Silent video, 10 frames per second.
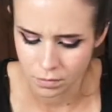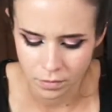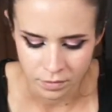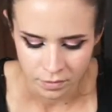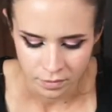
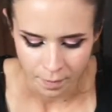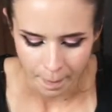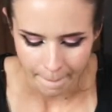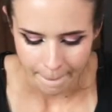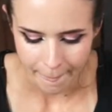
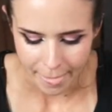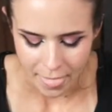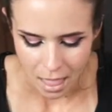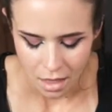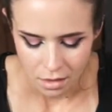
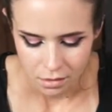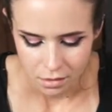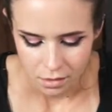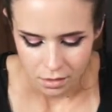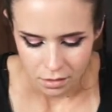
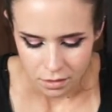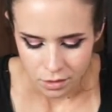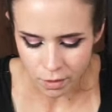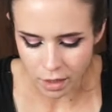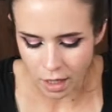I
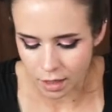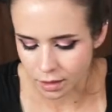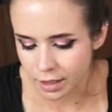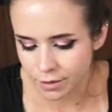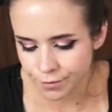swear to God,
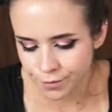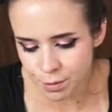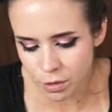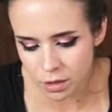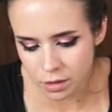like
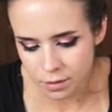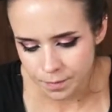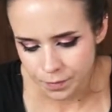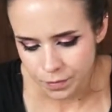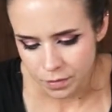Facebook.
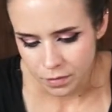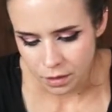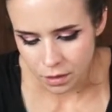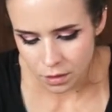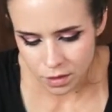
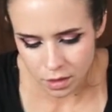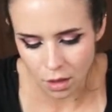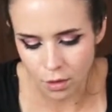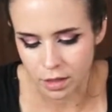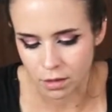
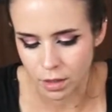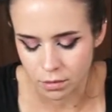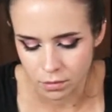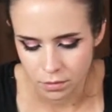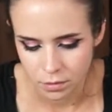Okay, there we go.
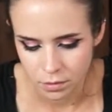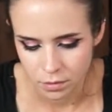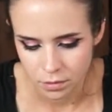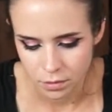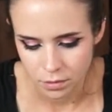
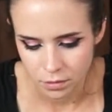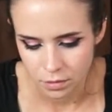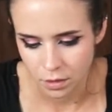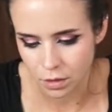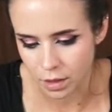
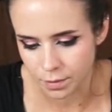Okay.